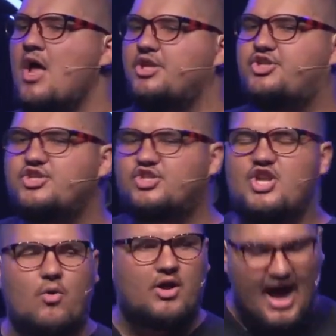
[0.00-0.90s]
just
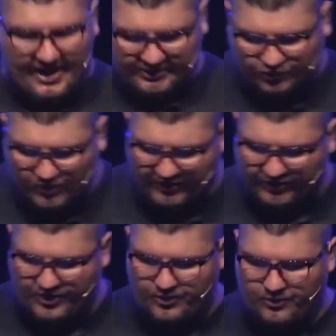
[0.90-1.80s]
know God is with
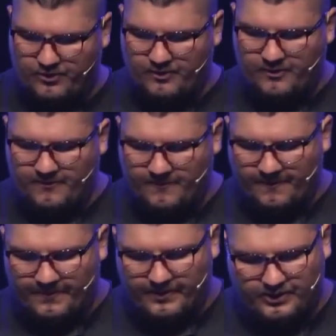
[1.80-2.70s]
you.
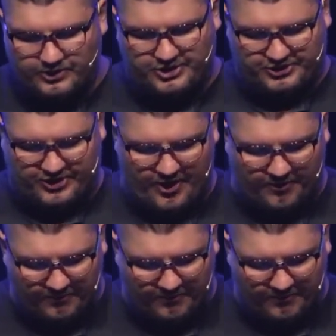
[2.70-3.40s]
Just go.